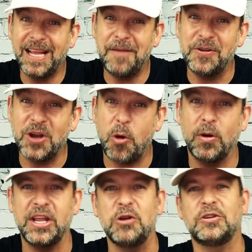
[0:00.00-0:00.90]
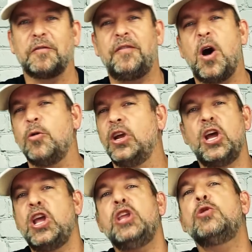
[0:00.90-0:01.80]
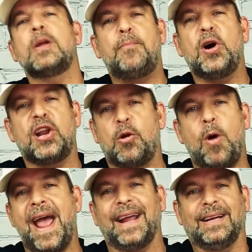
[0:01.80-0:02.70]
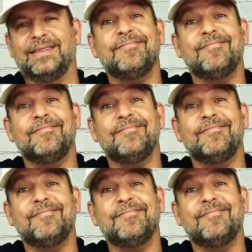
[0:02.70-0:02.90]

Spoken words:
if you don't want to use your phone, you can put it away.